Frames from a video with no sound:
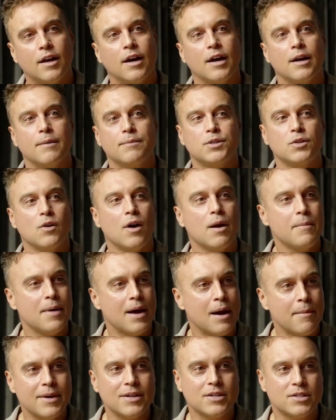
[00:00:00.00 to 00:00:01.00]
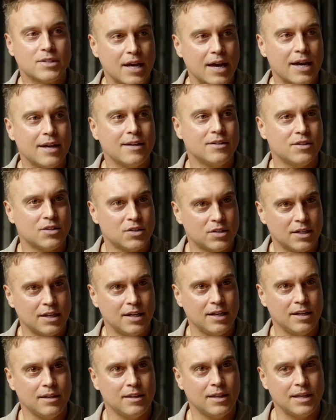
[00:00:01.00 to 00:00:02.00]
So I'm excited to
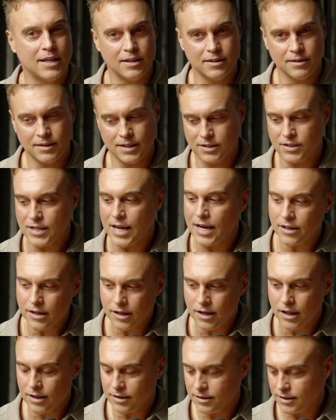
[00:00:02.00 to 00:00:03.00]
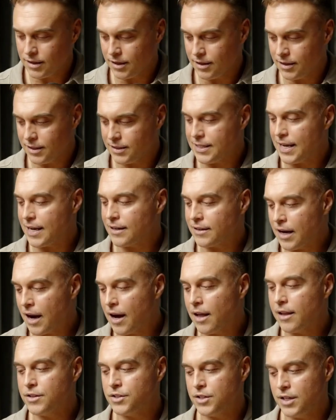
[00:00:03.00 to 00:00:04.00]
see the
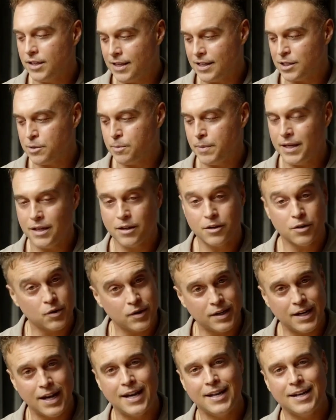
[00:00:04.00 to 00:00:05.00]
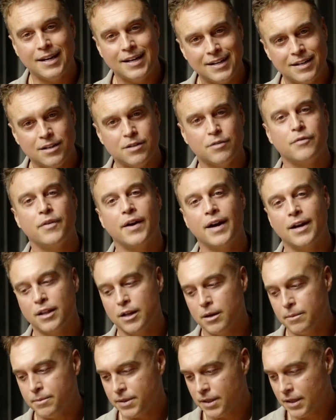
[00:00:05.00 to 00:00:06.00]
technology that's being created and
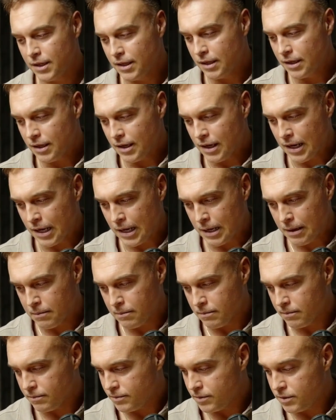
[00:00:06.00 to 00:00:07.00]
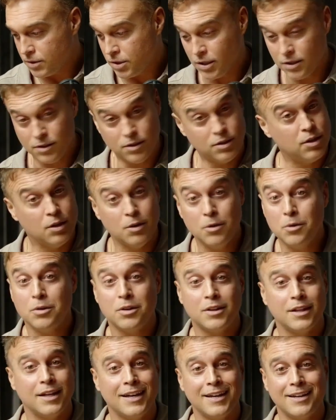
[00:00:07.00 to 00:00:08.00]
developed to do
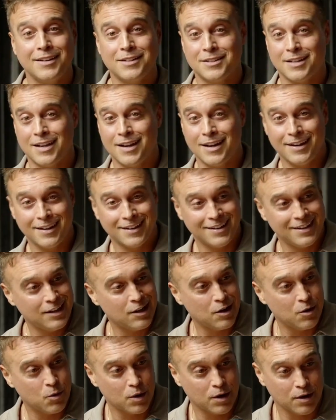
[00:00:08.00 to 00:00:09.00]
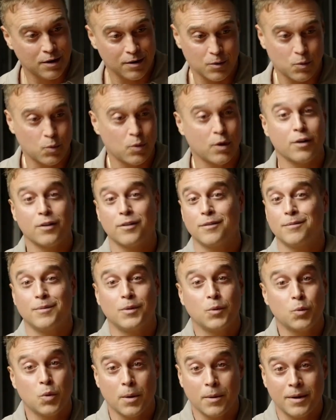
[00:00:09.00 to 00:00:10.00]
things like
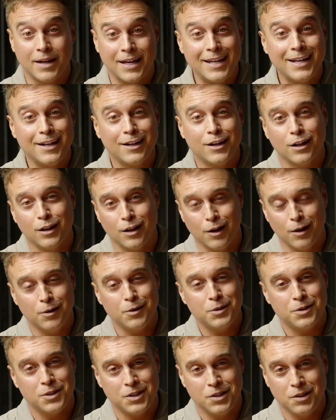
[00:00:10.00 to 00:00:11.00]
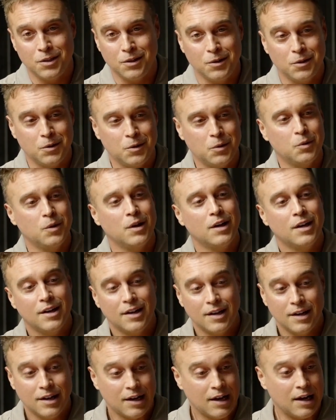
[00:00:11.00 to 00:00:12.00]
we're getting close to
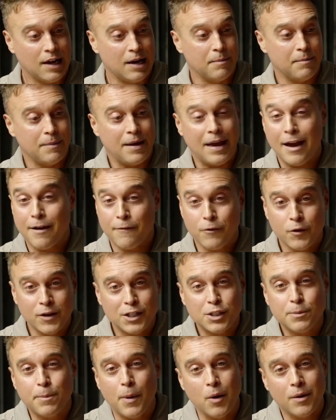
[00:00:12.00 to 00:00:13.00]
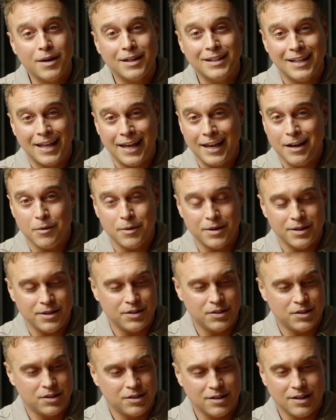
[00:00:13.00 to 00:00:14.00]
every spoken
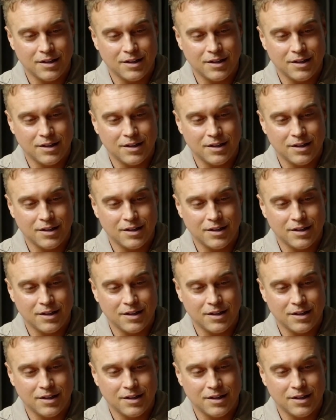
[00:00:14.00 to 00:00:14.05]
language,